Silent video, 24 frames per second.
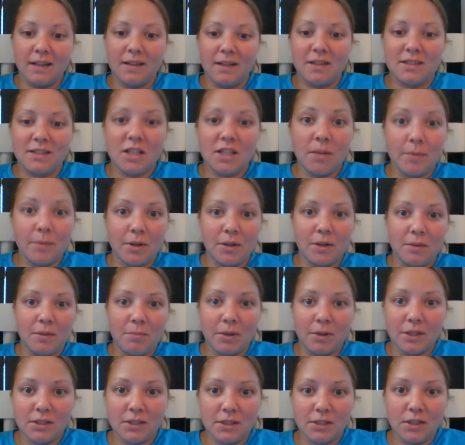stubborn
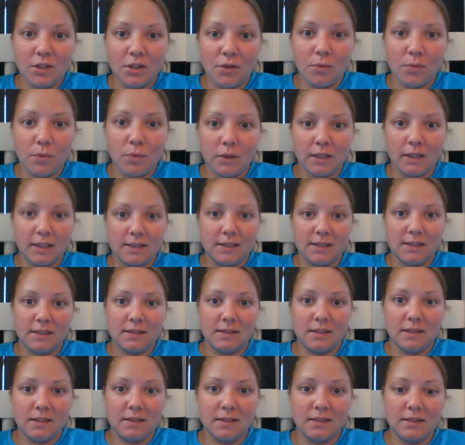person who will not
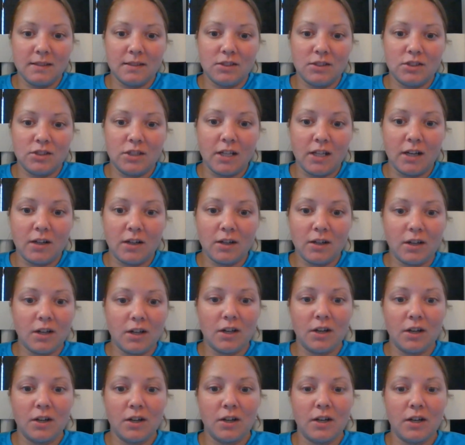share
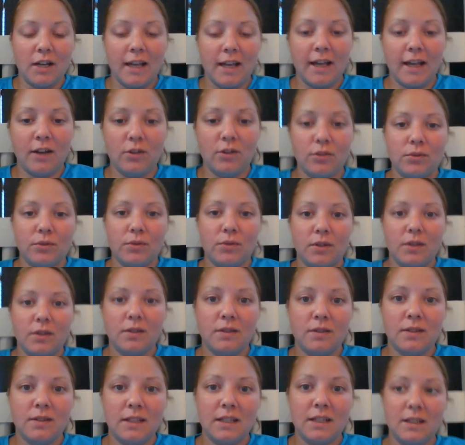her health
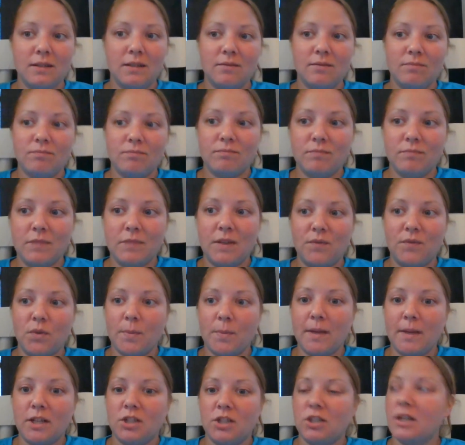
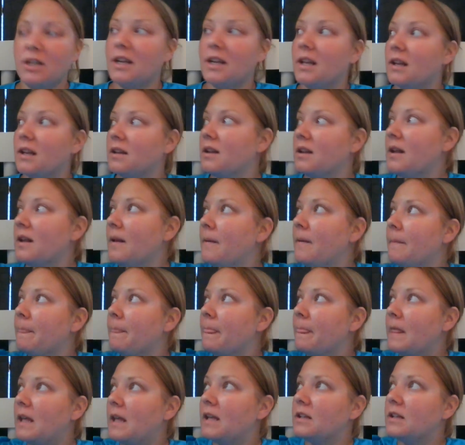information. And
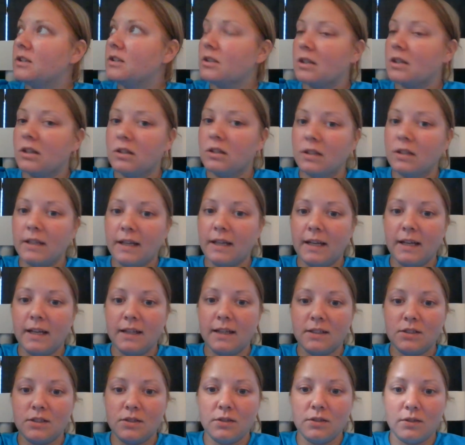it took all I
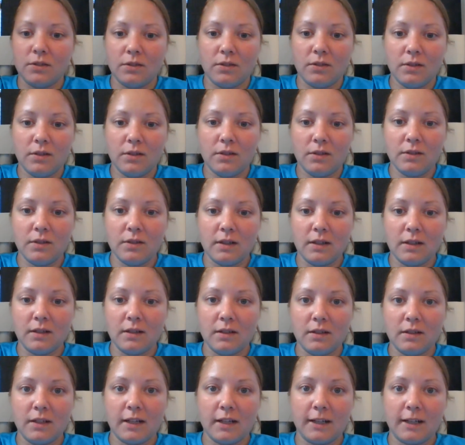had to
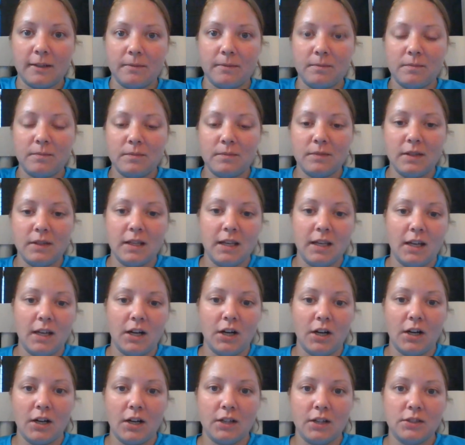get
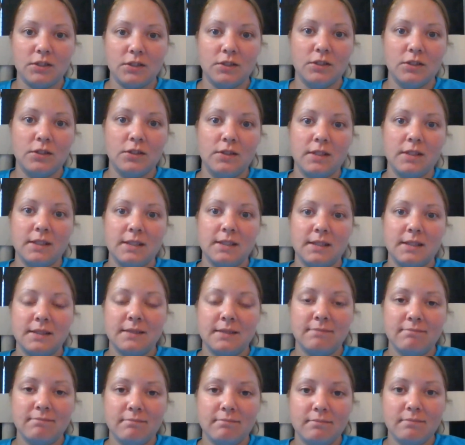her to do this
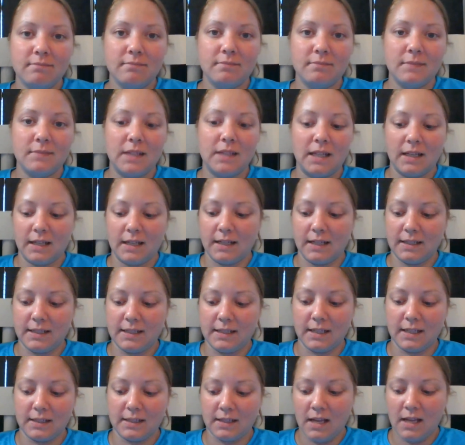DNA
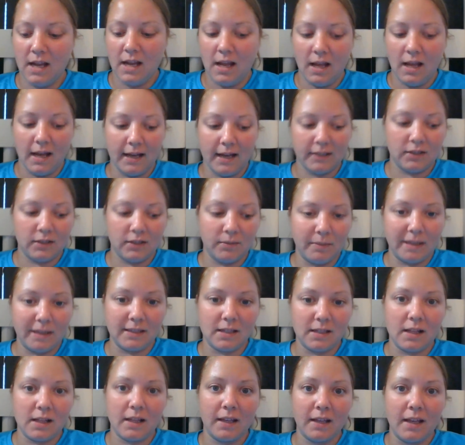test. I had to
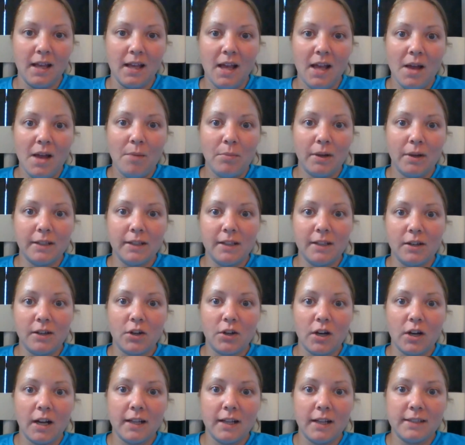basically break down and
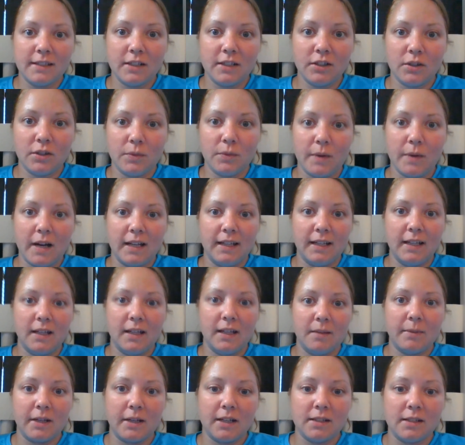cry and tell her why I need
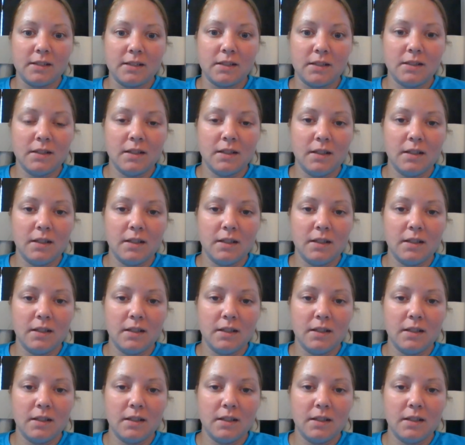it, because